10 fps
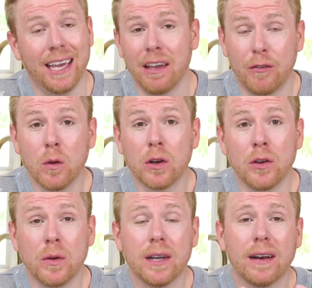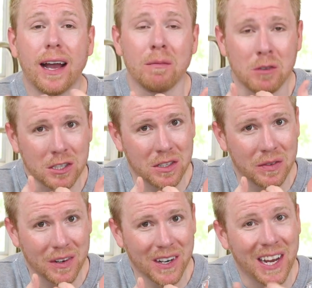If you are new here, I'm
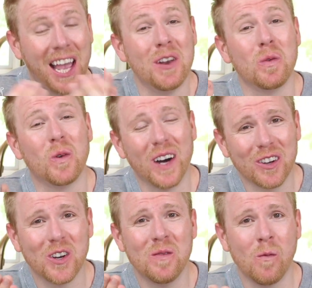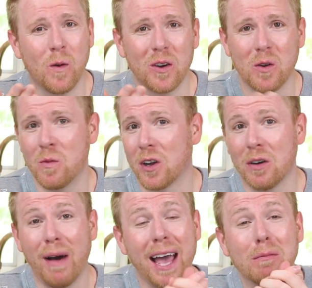Christopher, and welcome, welcome,
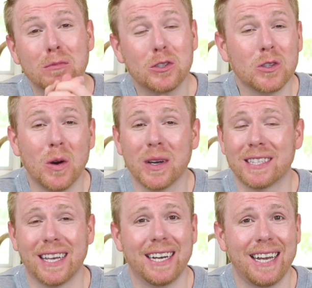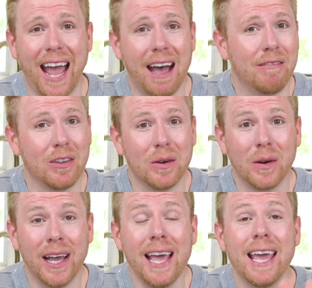welcome. I am so excited to have
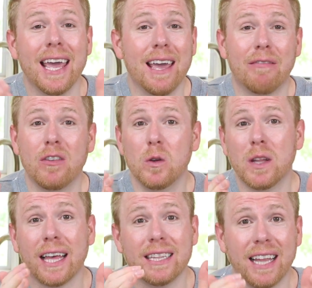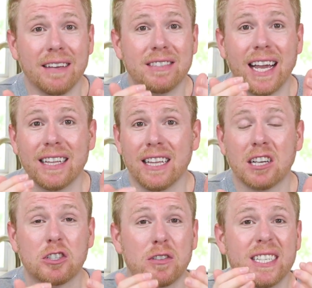you. If you like lifestyle,
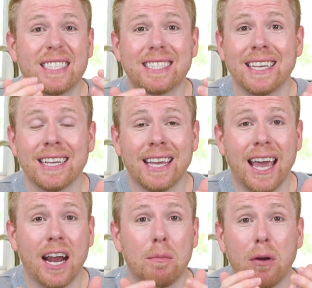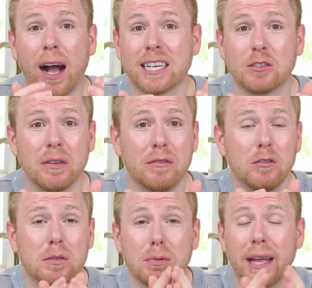luxury, skincare, product
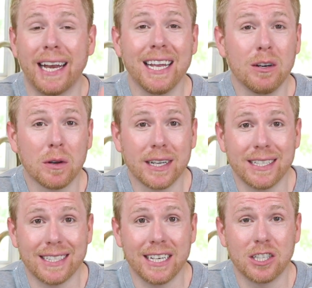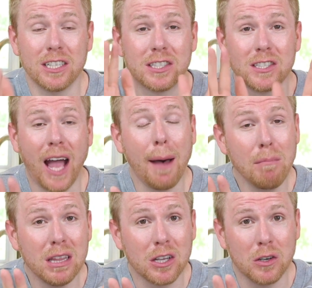reviews, planning and organization,
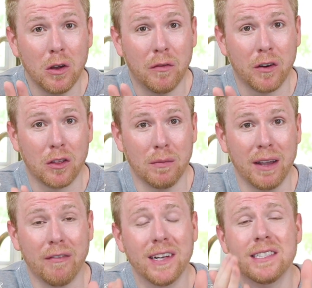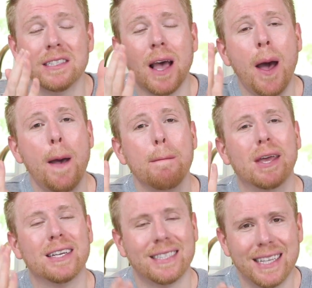stop and look no further, my friends,
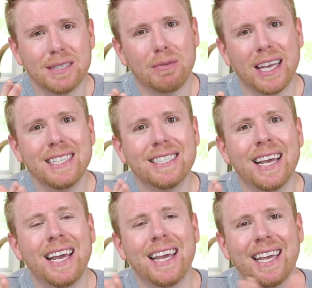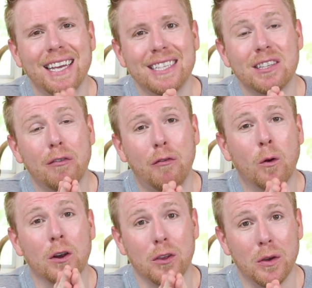because this place is
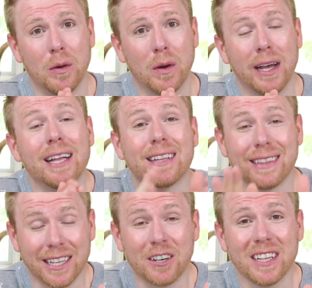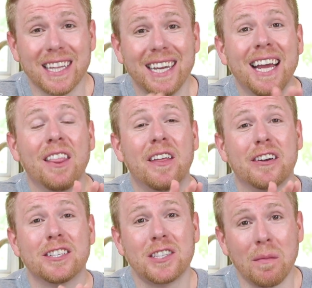for you. Literally,
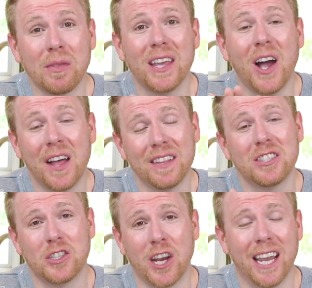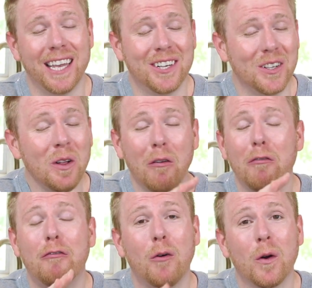there is something on this
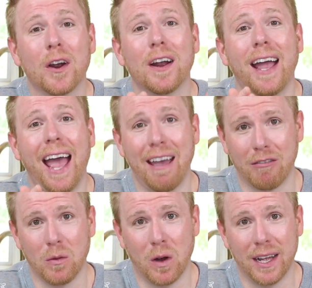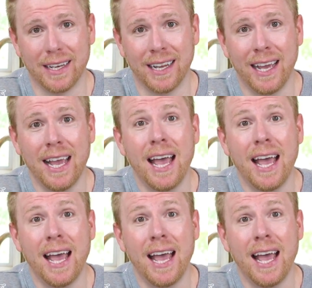channel for everyone.